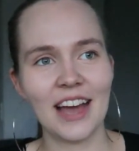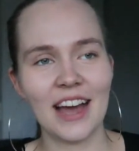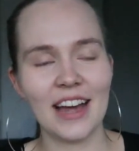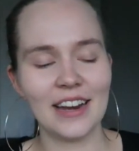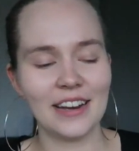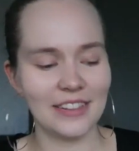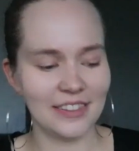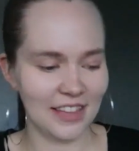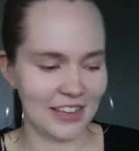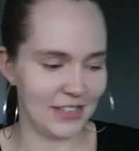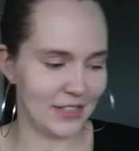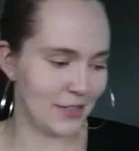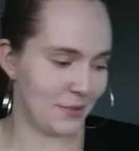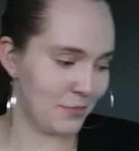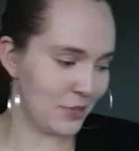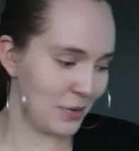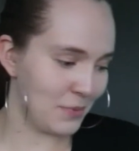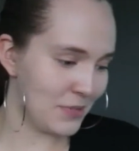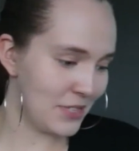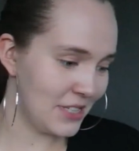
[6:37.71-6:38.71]
and then
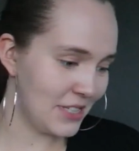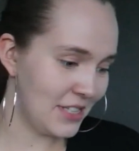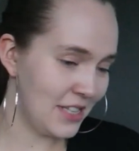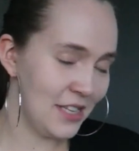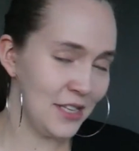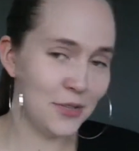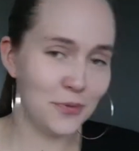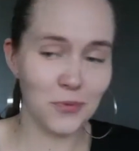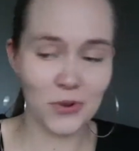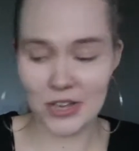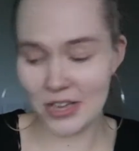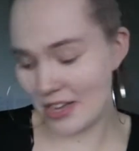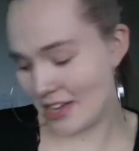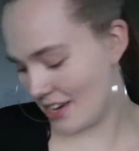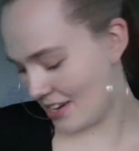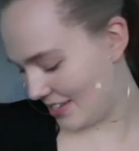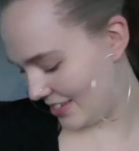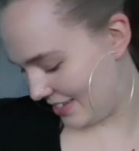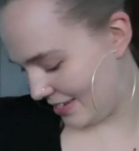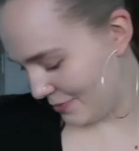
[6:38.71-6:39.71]
sometimes it's this
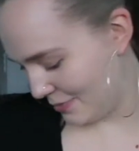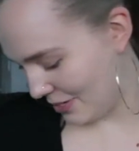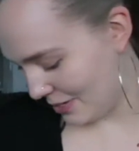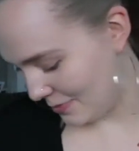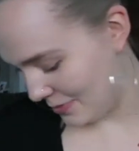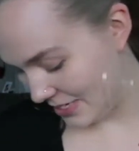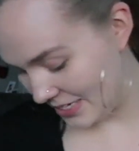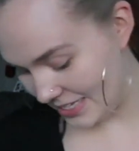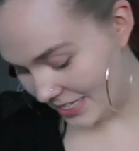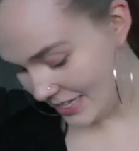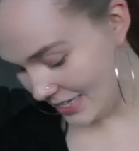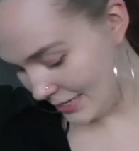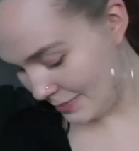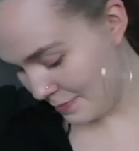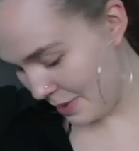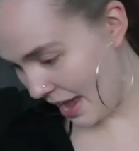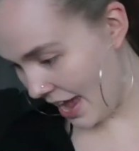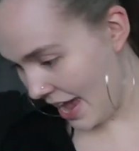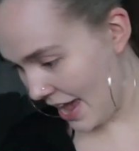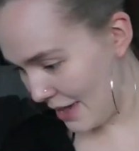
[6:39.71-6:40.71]
one and sometimes it's this
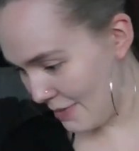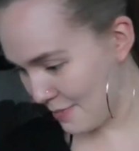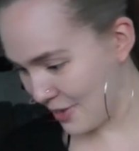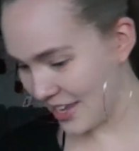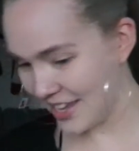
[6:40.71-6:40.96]
babe,